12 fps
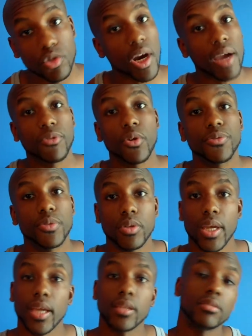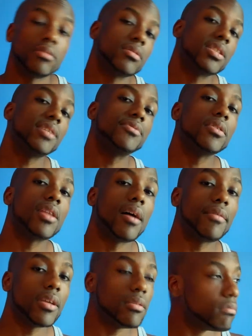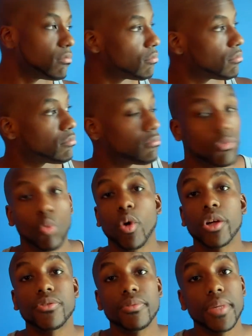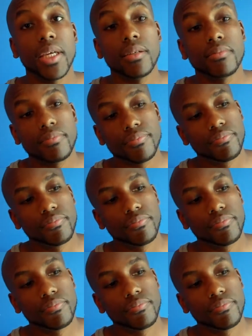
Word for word: Try for a few days, see if you love it. Works for me.